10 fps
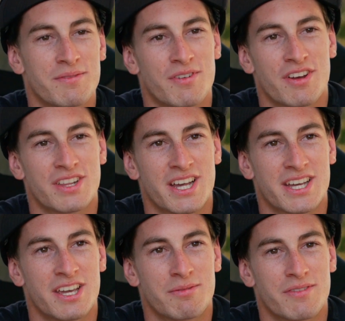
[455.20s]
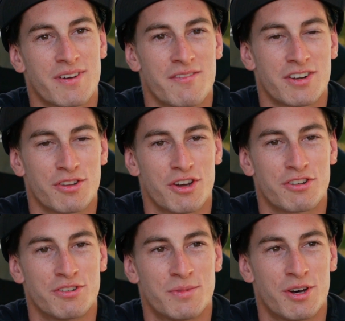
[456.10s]
been very lucky with having a
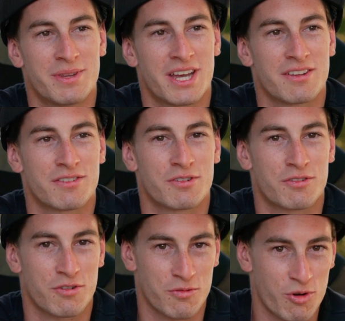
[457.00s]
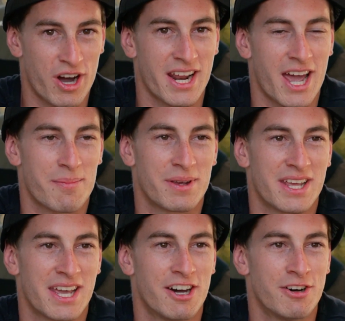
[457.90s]
local mob that are quite happy
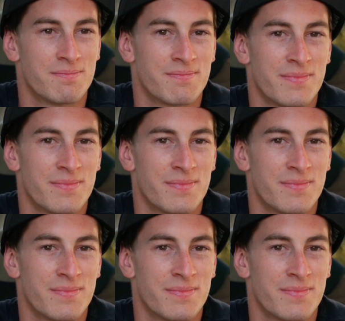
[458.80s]
to help.